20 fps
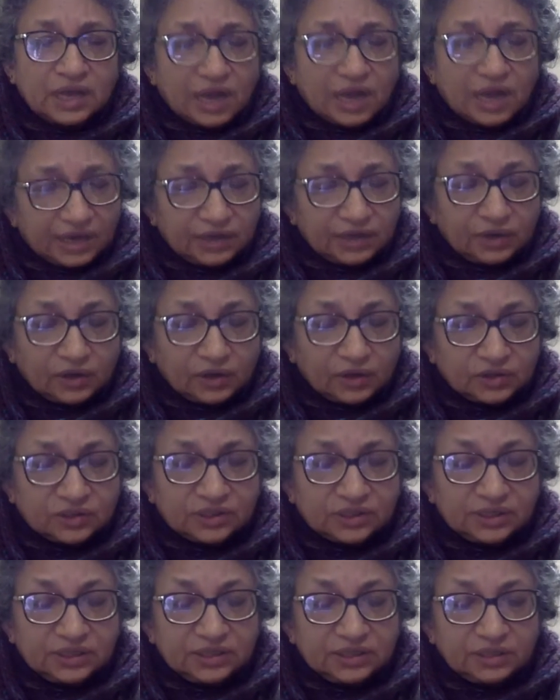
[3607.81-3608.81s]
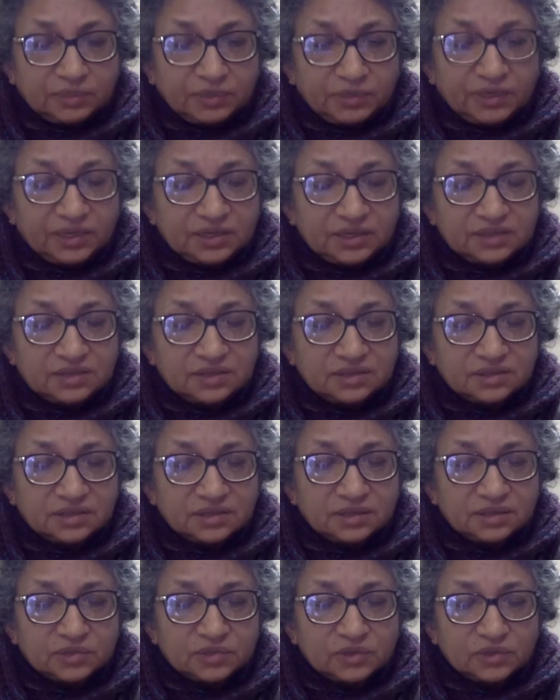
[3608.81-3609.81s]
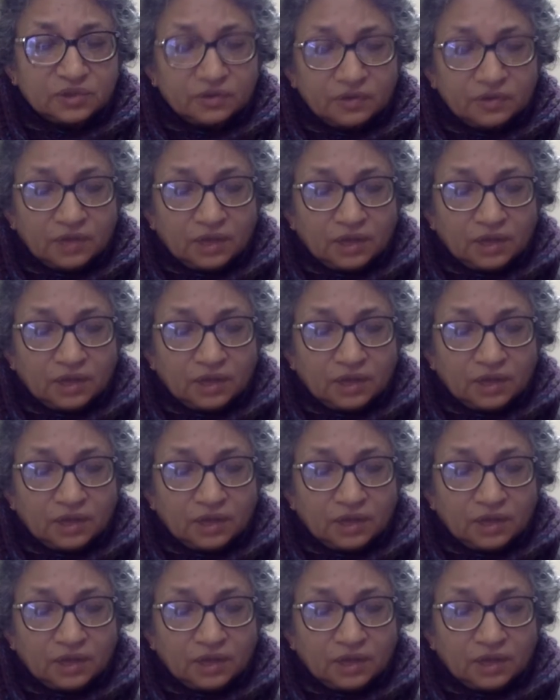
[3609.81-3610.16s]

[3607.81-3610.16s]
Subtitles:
ideologically they're placed in terms of,